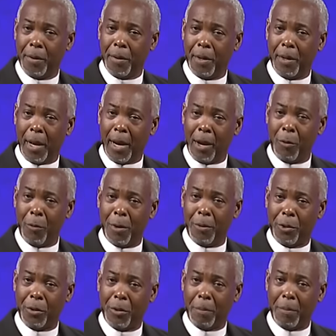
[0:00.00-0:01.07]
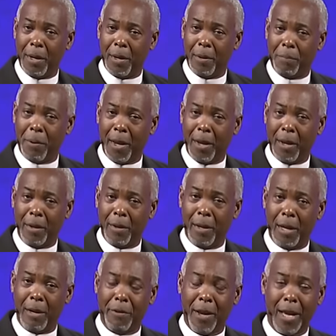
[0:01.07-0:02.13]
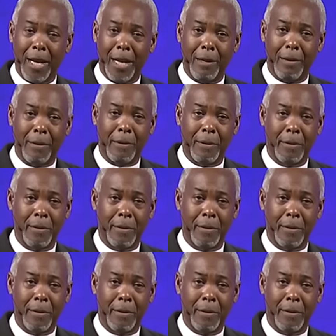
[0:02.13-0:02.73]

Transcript: And I don't want you to be in pain in vain.